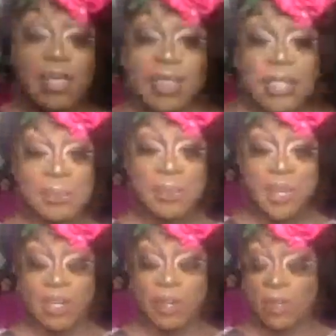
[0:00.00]
this
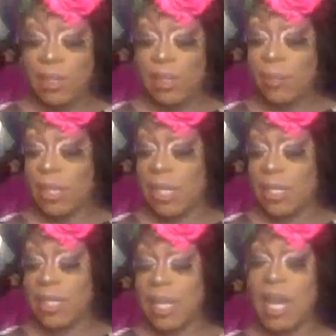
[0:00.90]
book
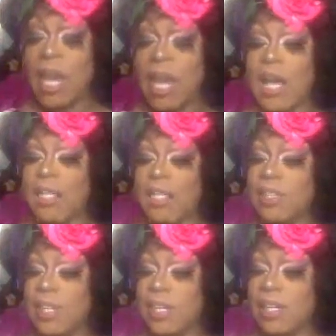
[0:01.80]
because I
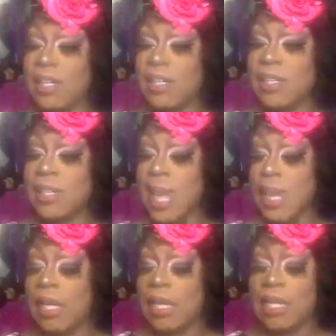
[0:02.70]
think
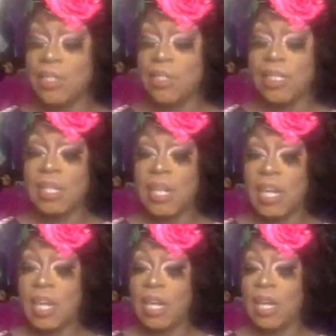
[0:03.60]
that it should
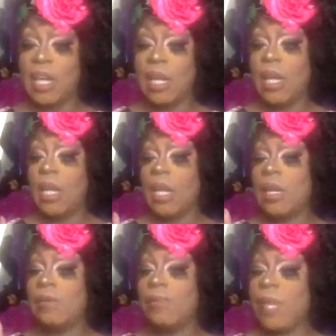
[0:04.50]
say
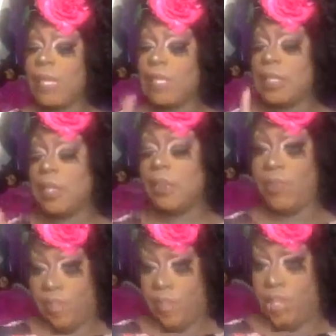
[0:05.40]
Fancy
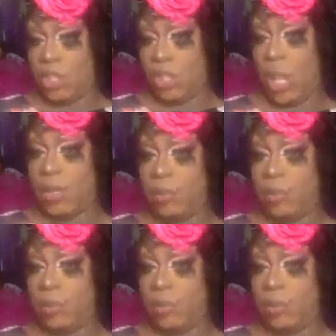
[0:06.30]
Felicia.